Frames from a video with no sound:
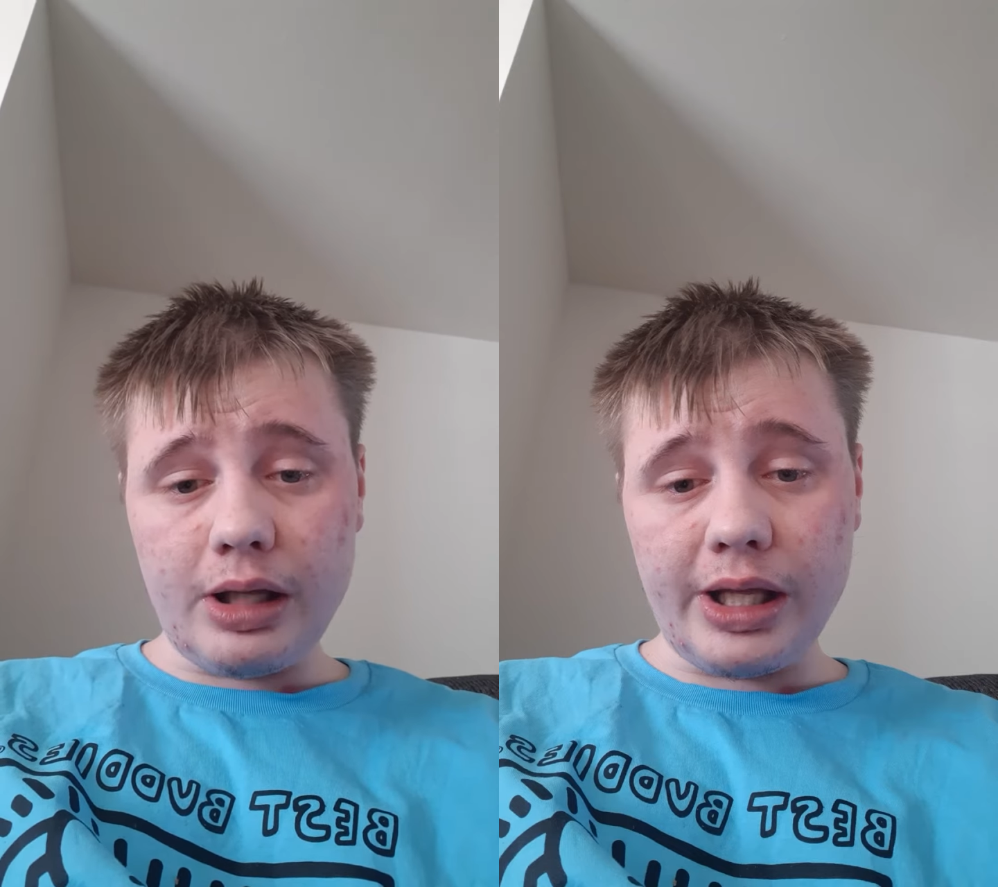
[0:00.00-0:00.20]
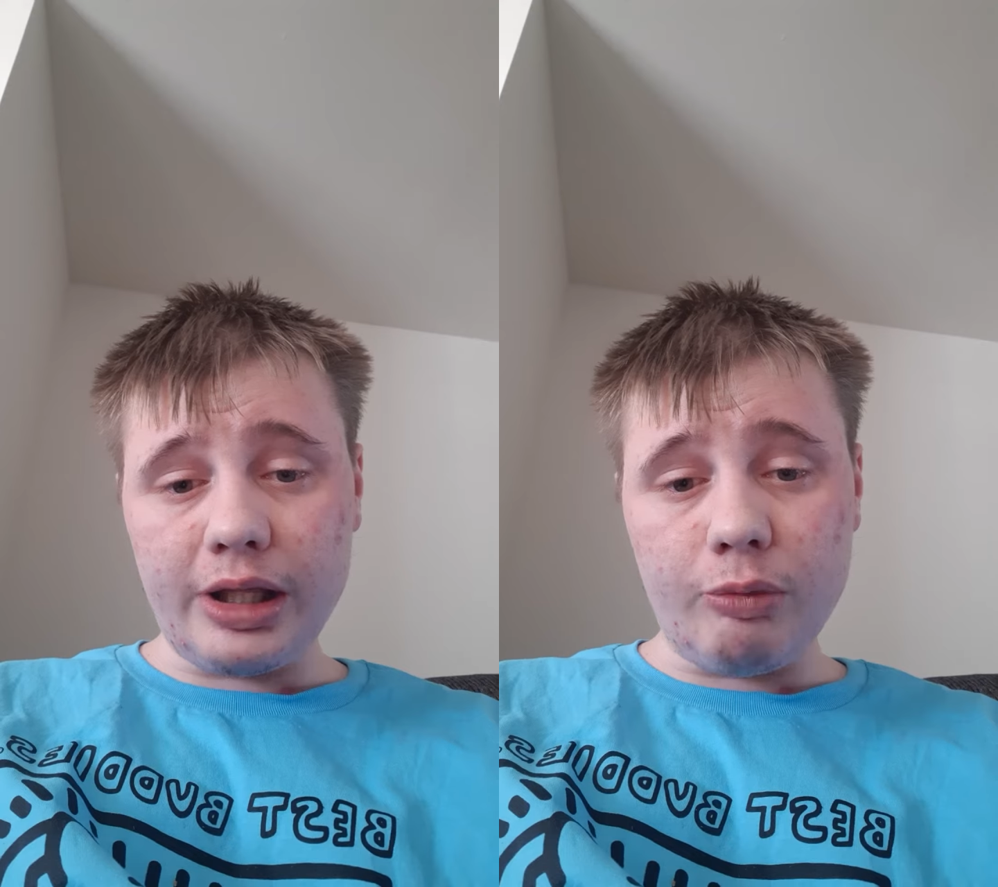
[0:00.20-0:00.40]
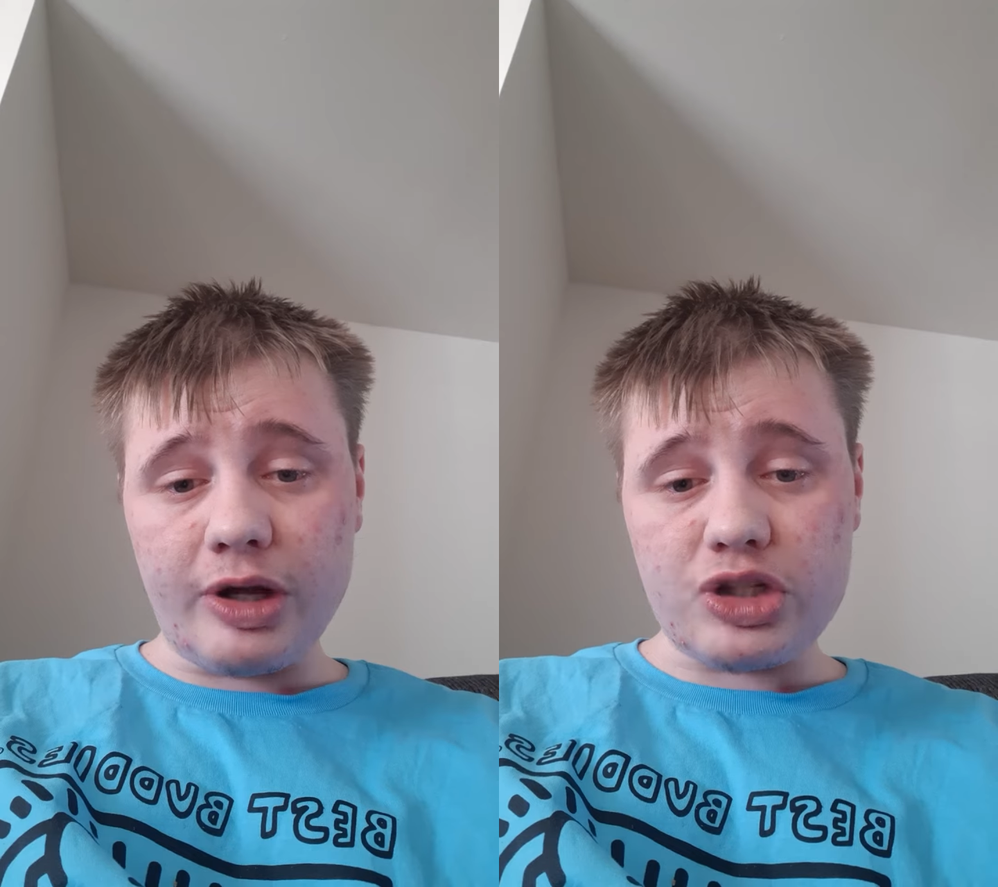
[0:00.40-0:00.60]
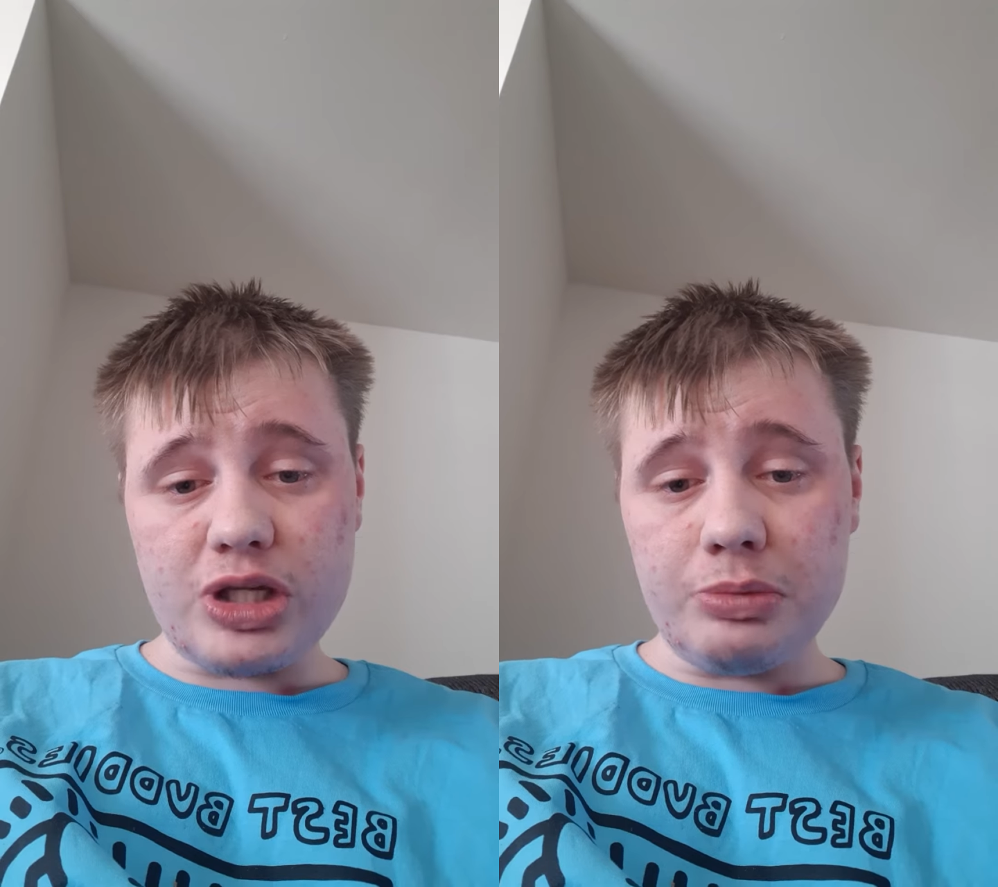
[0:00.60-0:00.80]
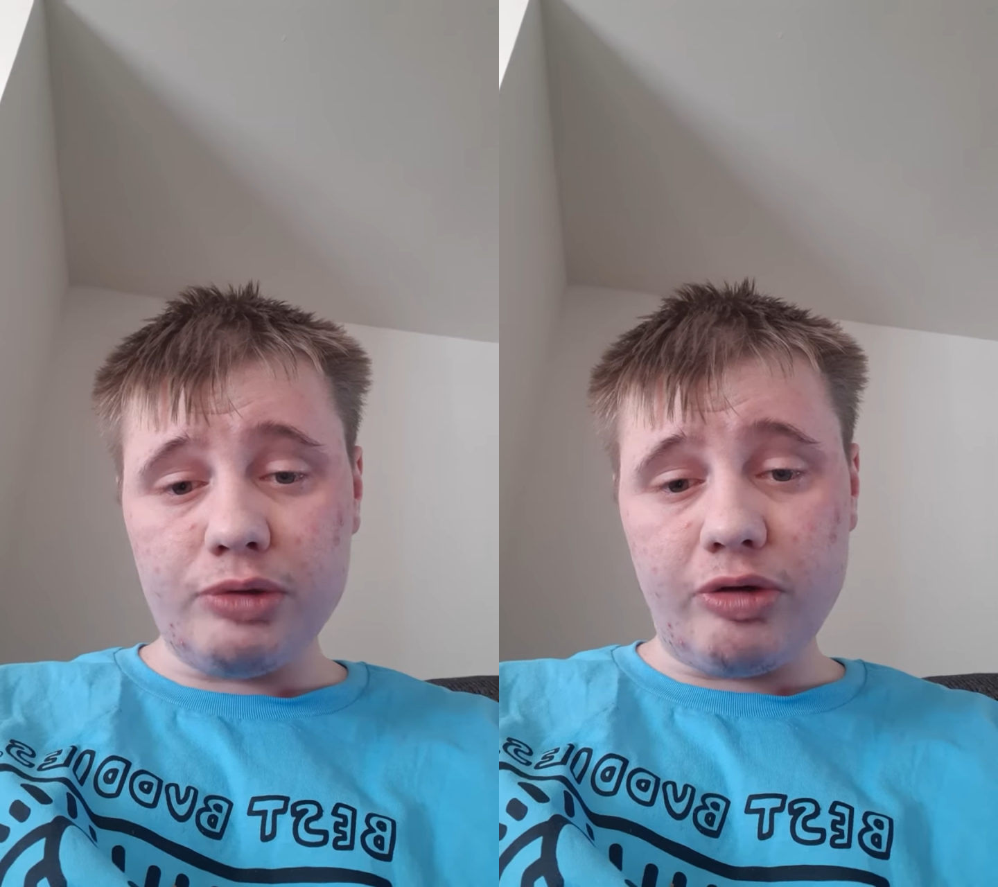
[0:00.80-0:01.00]
I could watch
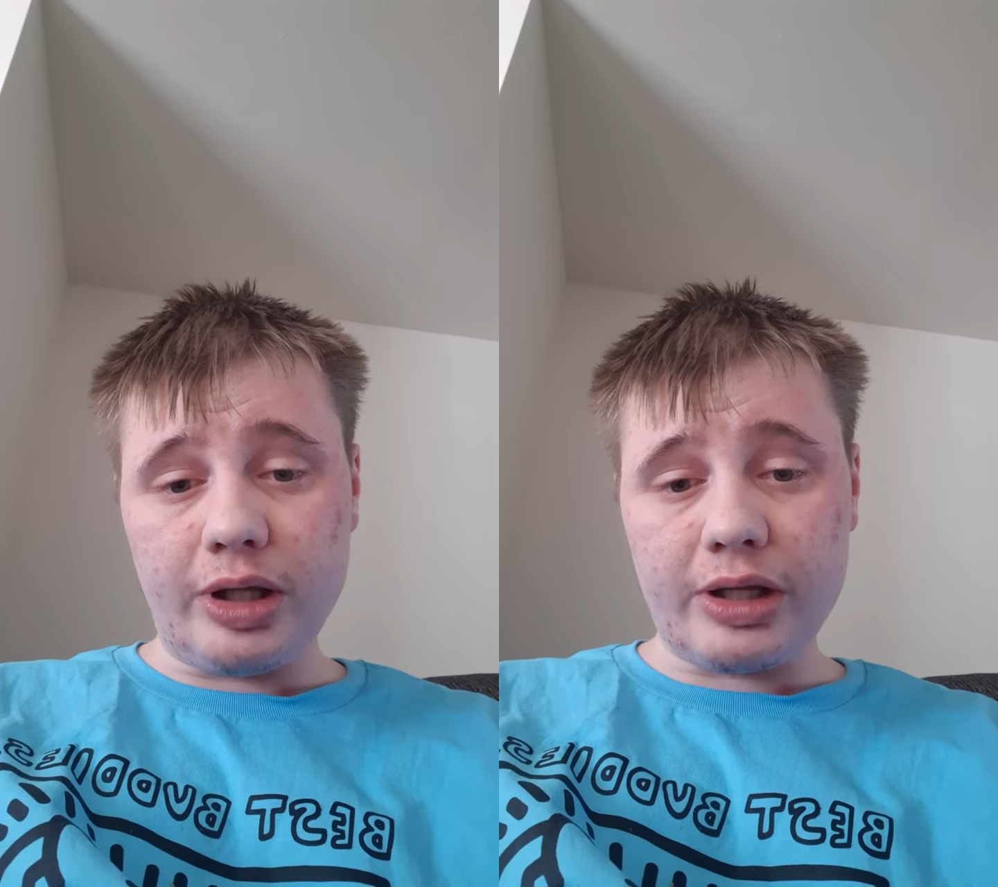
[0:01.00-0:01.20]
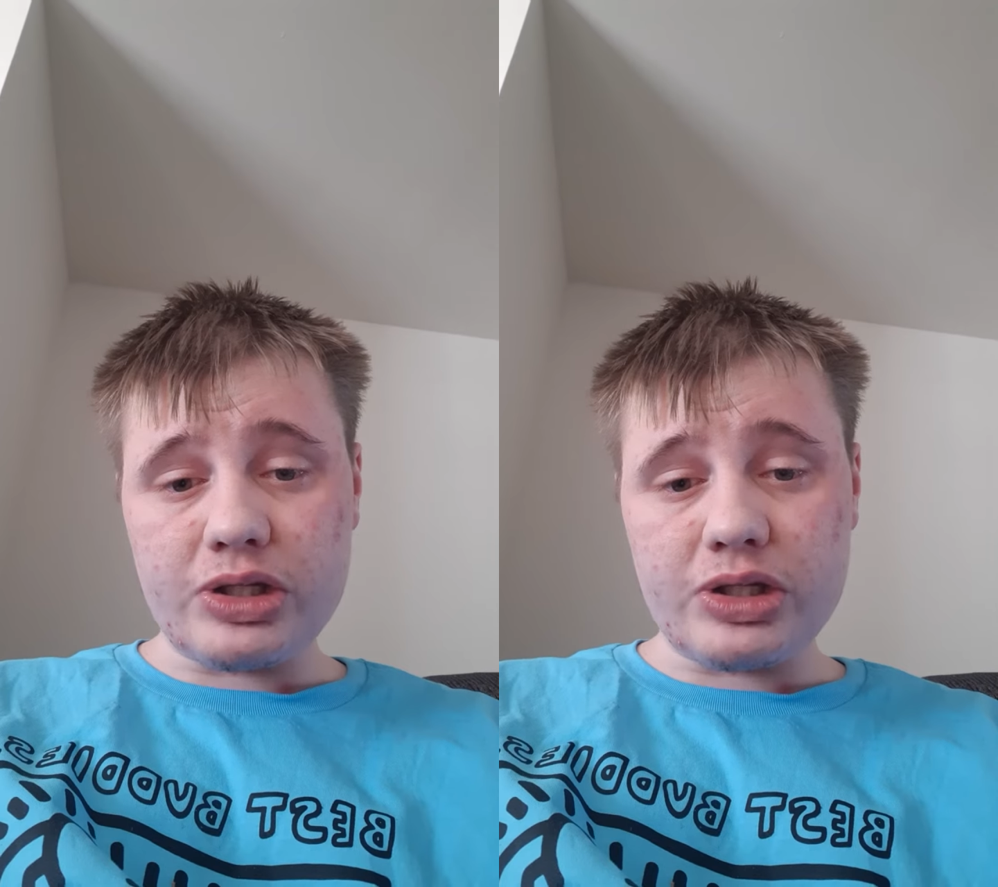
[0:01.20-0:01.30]
that movie like